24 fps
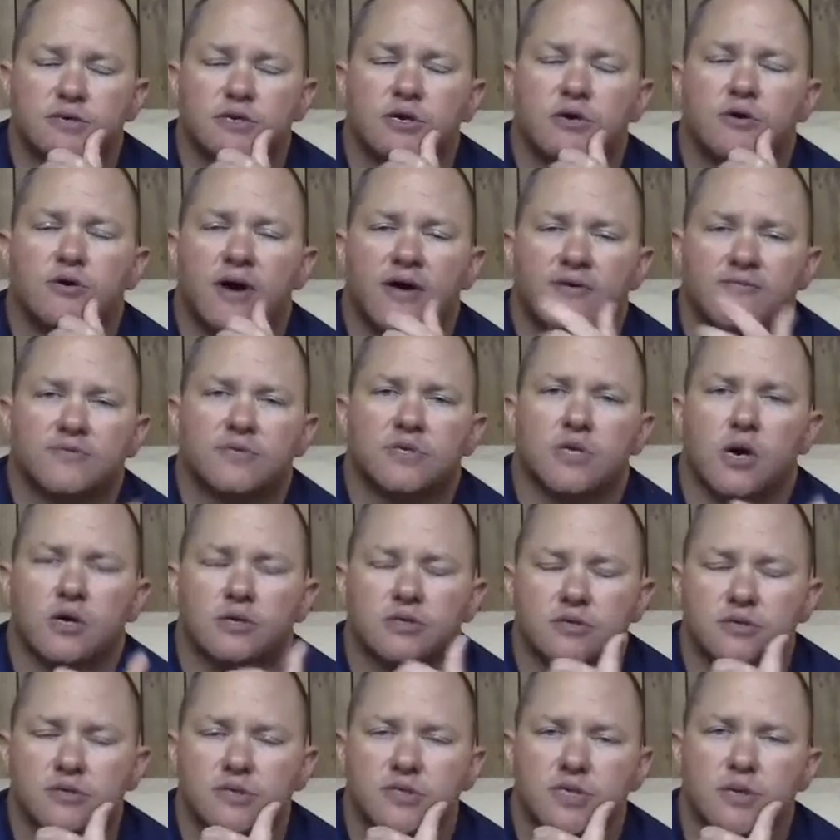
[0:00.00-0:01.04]
You know, I've
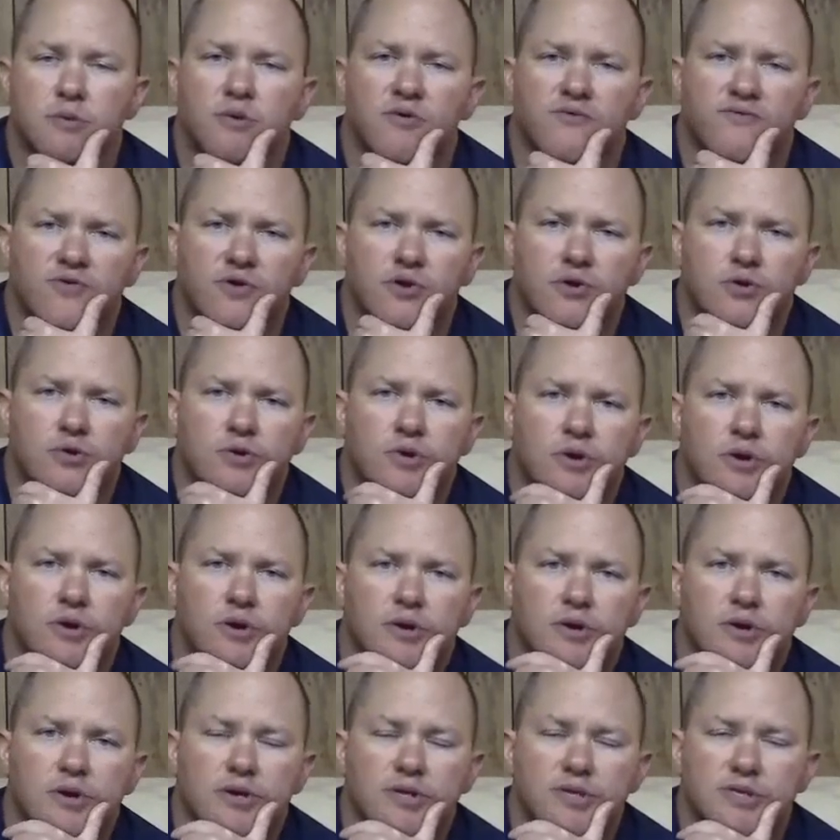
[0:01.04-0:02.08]
talked to some of you,
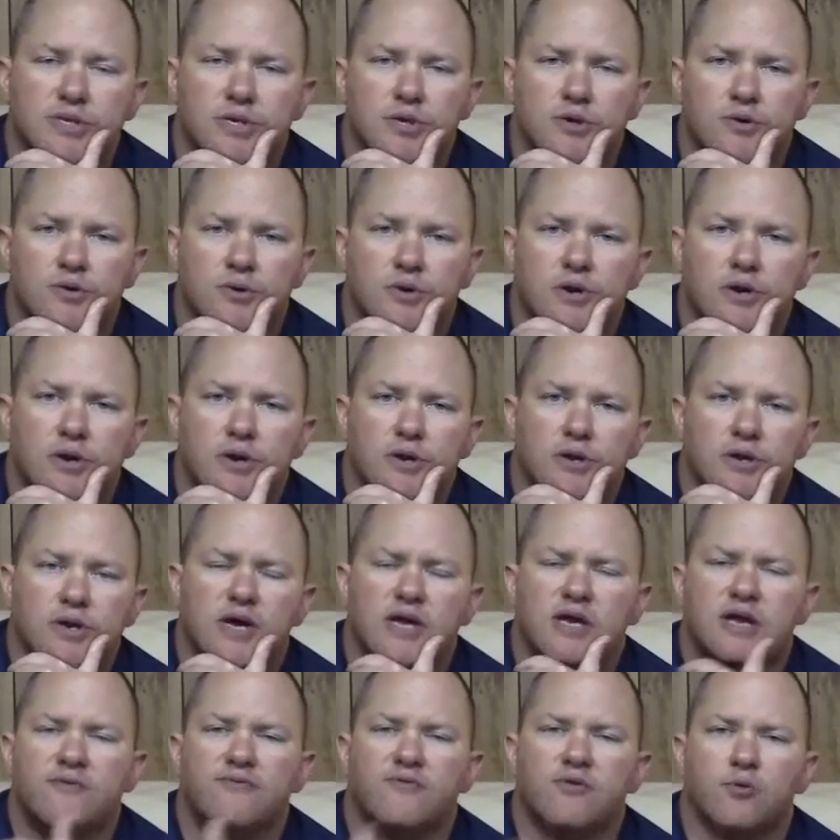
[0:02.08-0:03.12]
and so
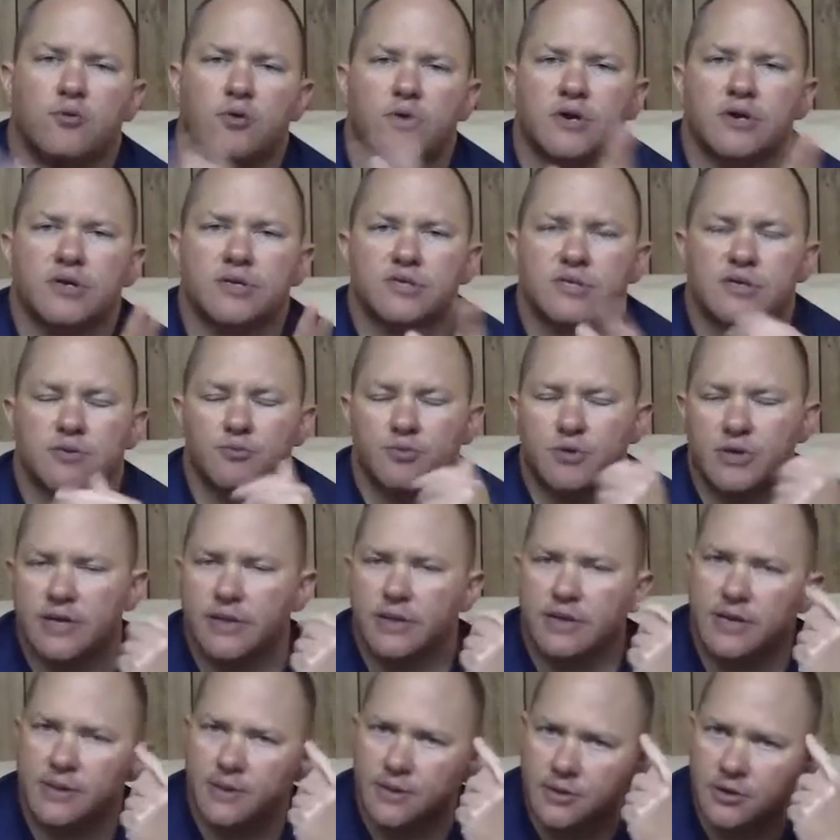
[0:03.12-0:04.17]
not everyone is
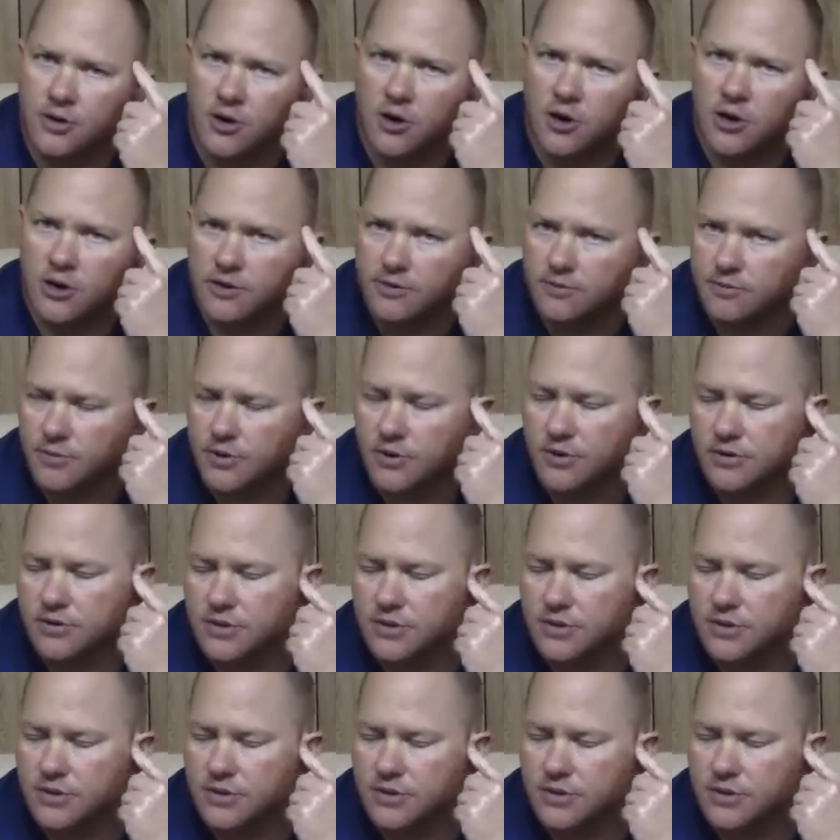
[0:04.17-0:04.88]
completely in the dark.